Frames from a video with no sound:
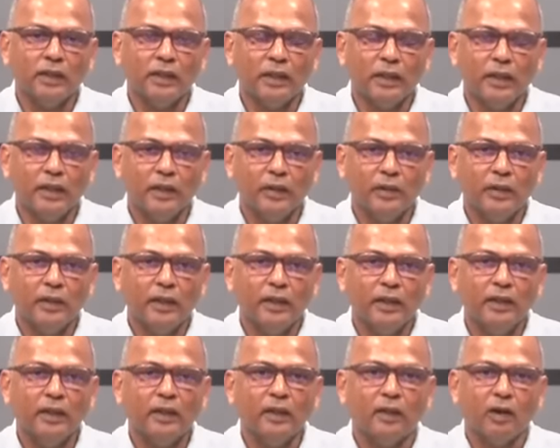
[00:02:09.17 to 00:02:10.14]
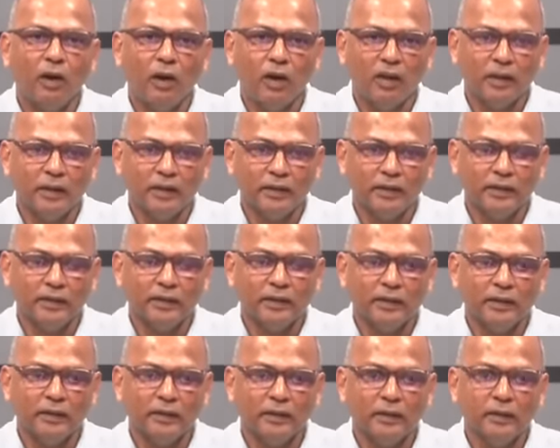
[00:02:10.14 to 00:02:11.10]
Gary
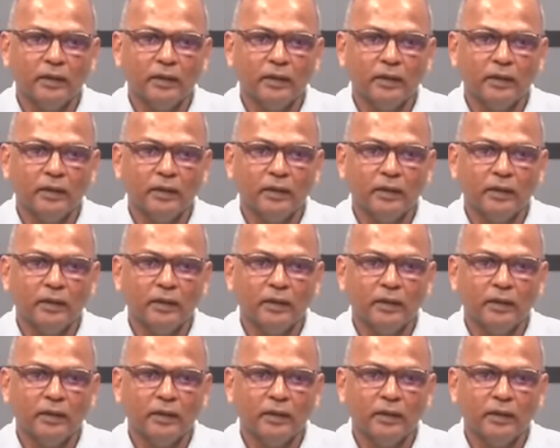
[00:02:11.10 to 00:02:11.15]
Collins.